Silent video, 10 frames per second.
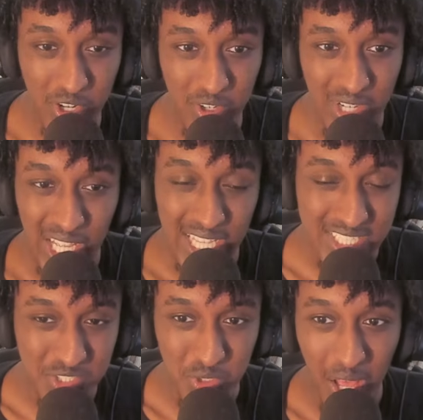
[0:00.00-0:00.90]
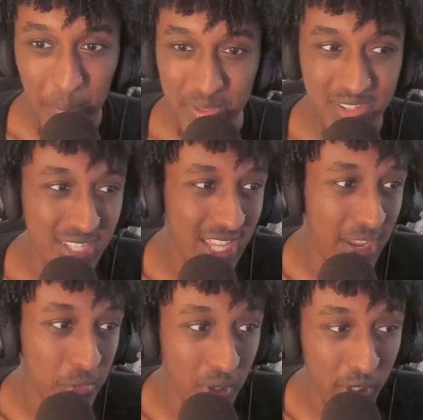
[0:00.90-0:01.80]
know, his drop, and
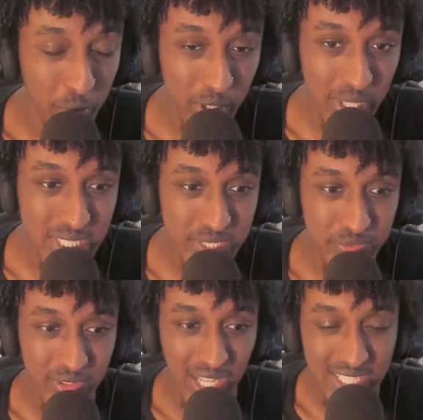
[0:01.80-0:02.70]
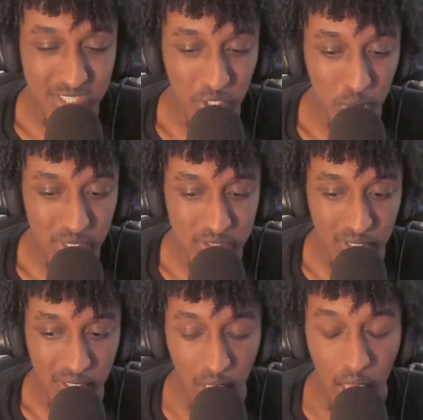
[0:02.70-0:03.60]
everyone went crazy for that. So what is
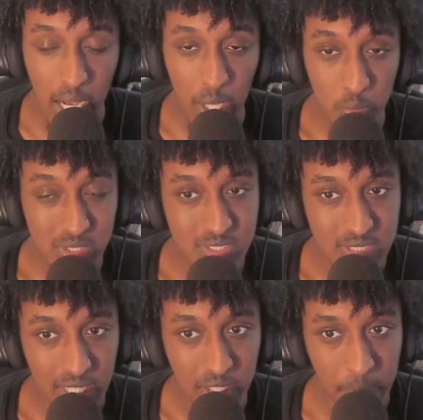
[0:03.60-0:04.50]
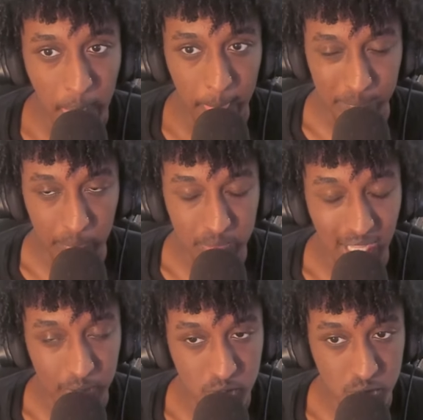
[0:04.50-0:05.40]
it? I would say that
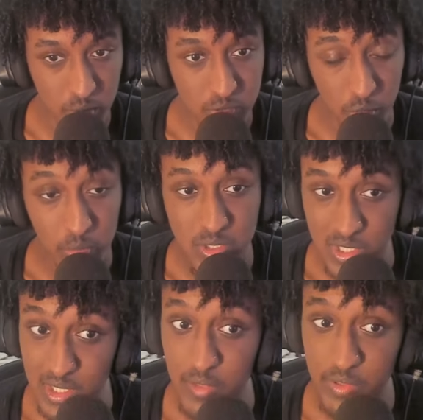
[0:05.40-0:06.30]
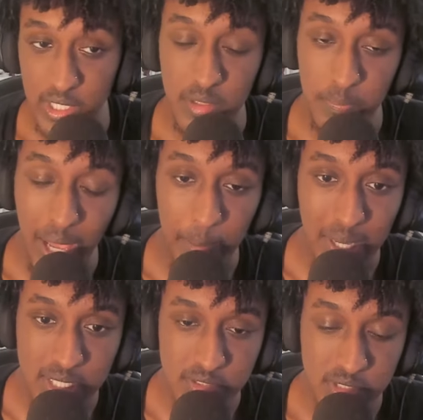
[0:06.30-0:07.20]
Blackroll's moments were more significant than
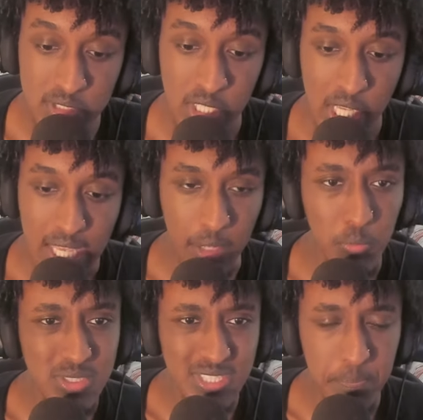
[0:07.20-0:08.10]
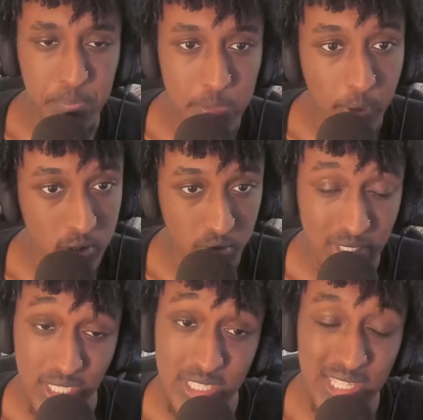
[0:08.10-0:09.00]
Pacmax's, and I would say
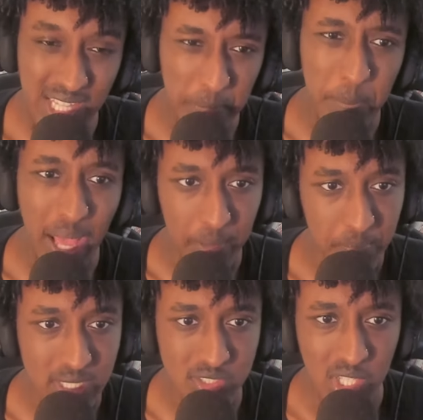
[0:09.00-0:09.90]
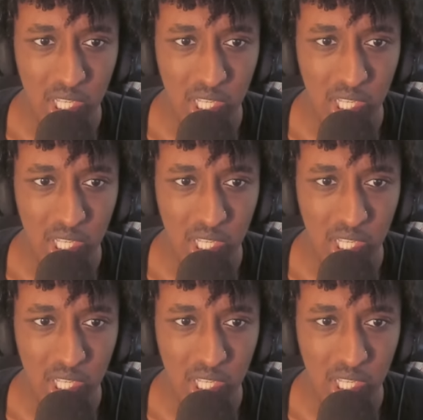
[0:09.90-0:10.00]
beatbox-wise, I did like Pacmax